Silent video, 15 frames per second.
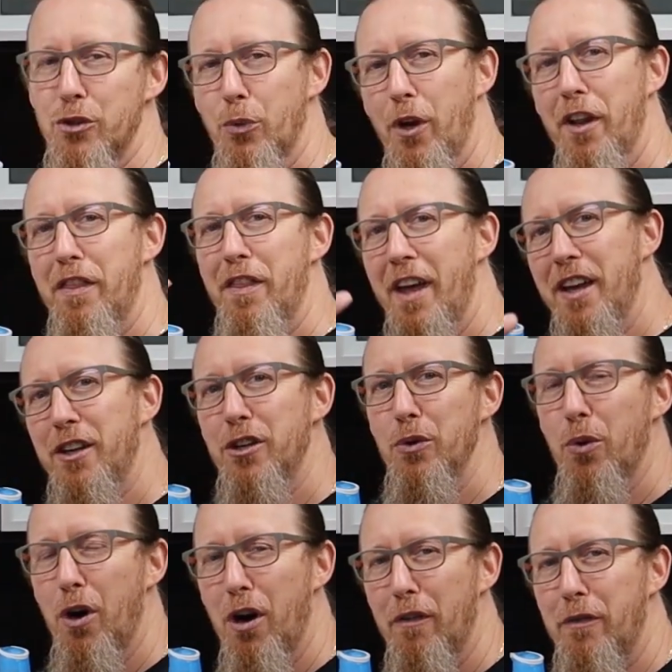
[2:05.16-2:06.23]
just want to thank
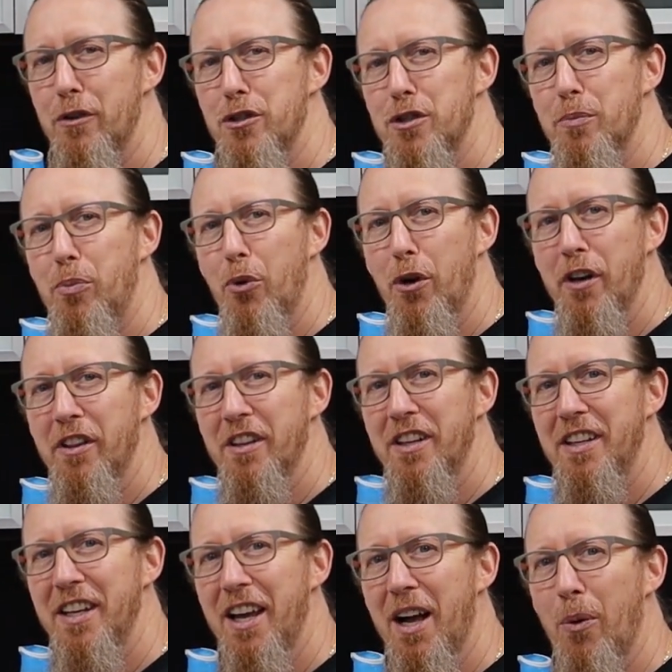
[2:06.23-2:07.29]
you all for supporting the
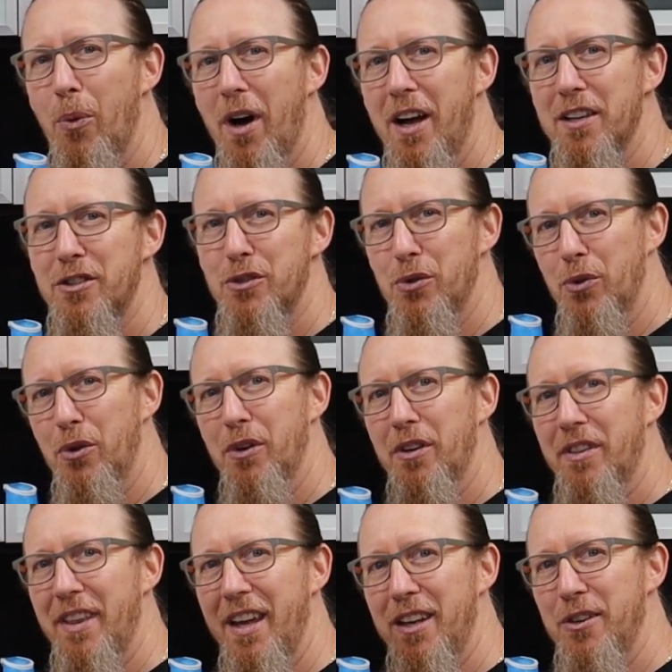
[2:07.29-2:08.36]
D I Y
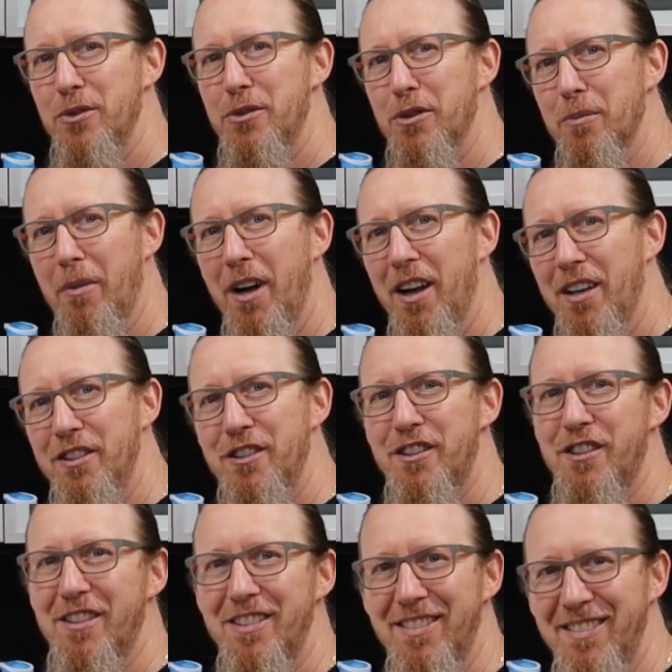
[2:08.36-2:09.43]
store. Thank you so
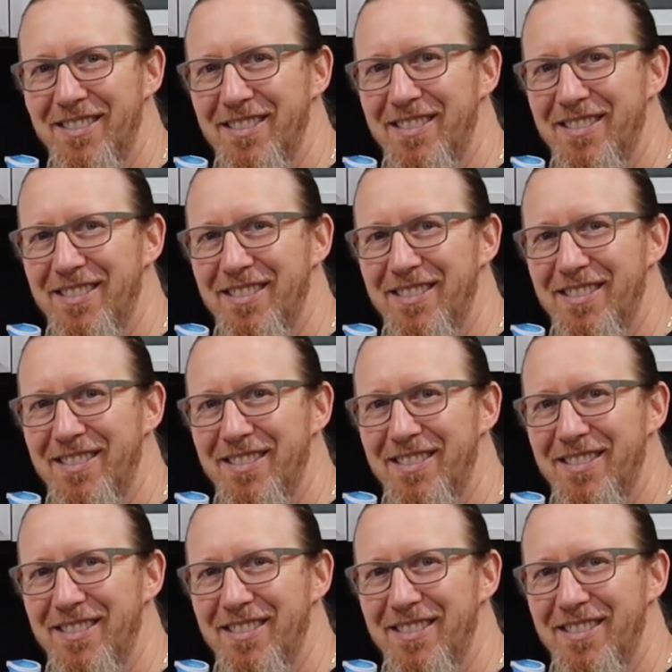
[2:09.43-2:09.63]
much.